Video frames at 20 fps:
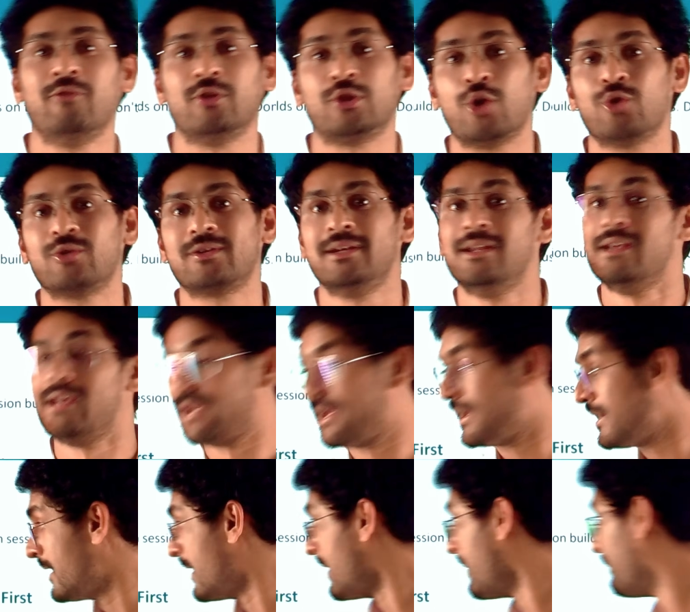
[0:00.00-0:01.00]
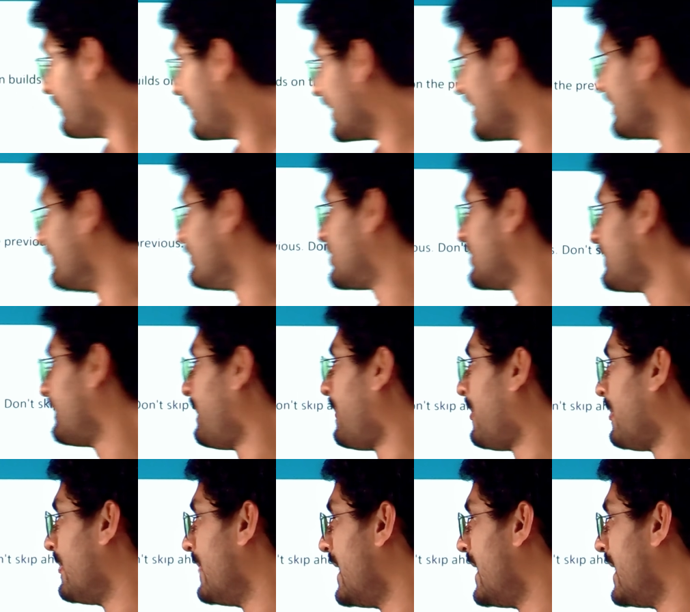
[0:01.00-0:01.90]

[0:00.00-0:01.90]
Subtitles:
without clearing prelims.